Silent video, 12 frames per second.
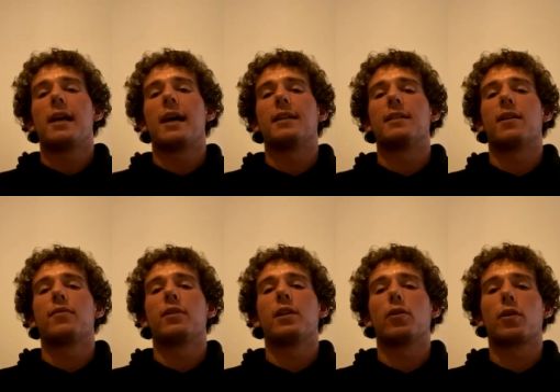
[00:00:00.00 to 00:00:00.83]
yeah,
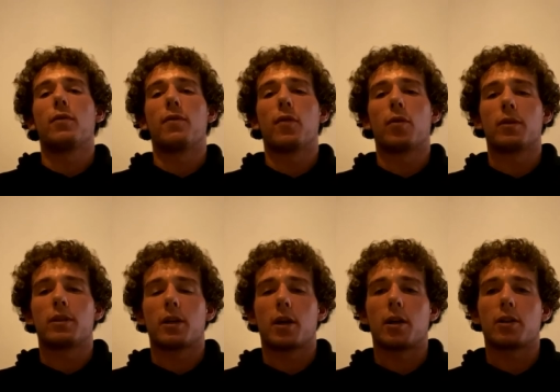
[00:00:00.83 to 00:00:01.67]
definitely looking forward
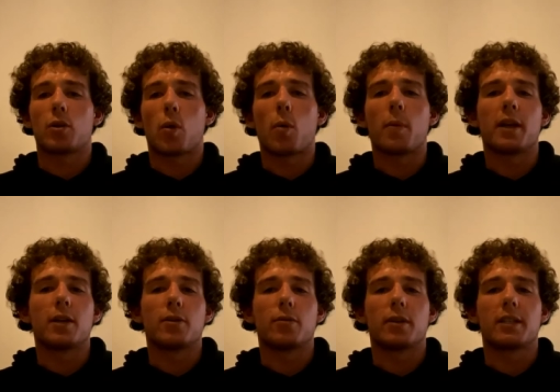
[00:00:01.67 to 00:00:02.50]
to to what we
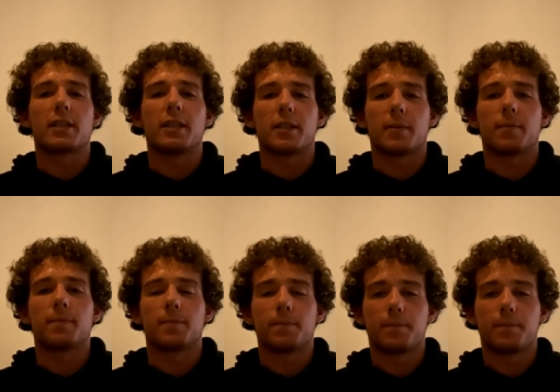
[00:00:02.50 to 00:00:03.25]
can do this season